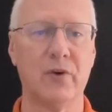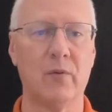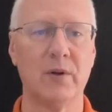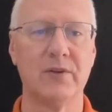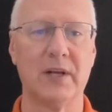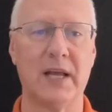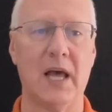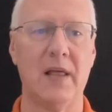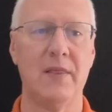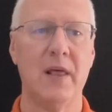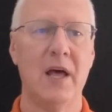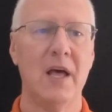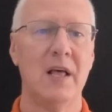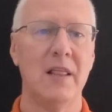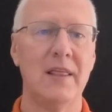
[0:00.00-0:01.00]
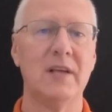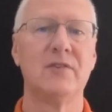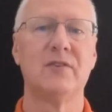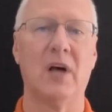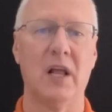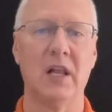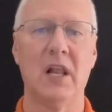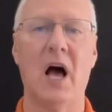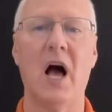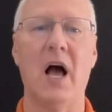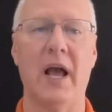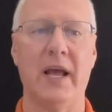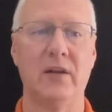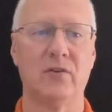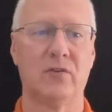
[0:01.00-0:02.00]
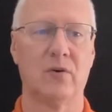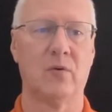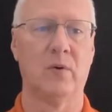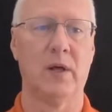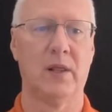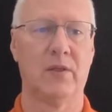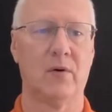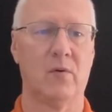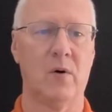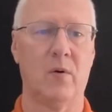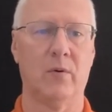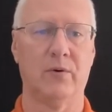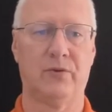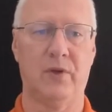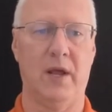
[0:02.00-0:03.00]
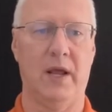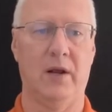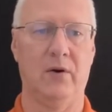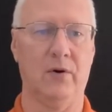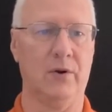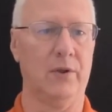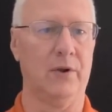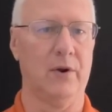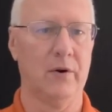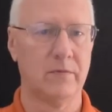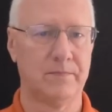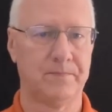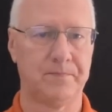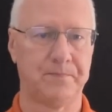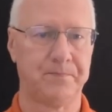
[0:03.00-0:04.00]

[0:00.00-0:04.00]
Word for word: So, once again, this aligns with what we're saying earlier.